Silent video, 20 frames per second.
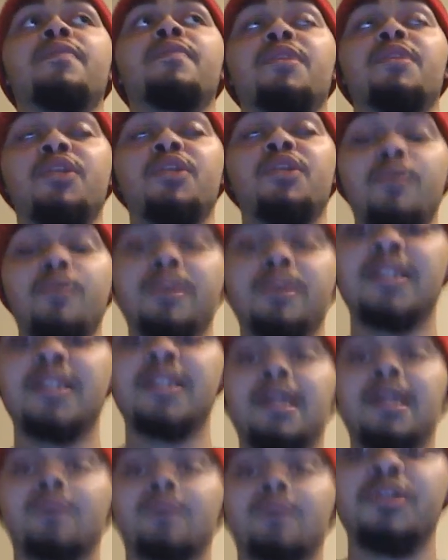the U.S.
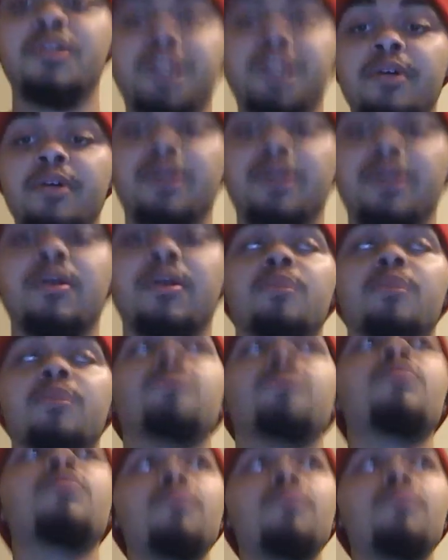title on Jericho